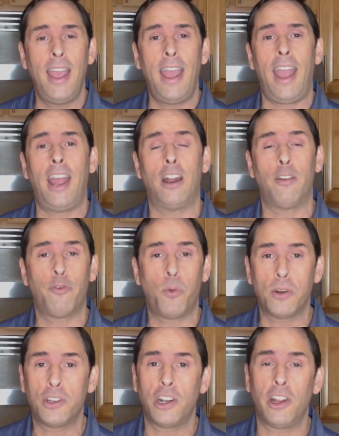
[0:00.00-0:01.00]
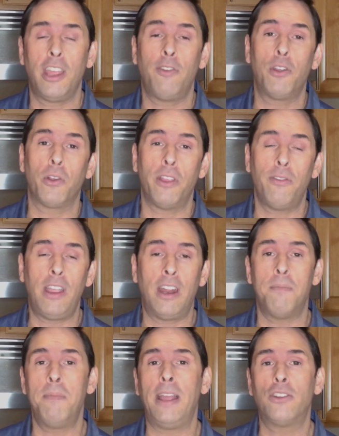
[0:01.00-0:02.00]
And unfortunately, if you're living in a
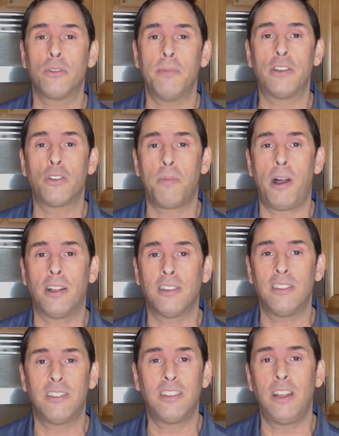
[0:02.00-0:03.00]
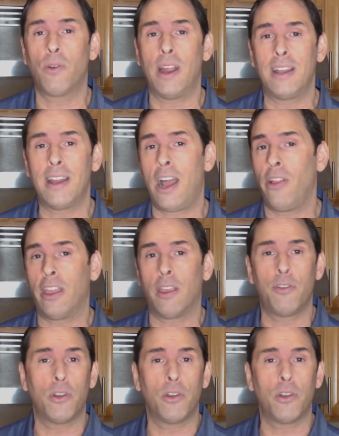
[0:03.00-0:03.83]
major metropolitan city right now, like if you're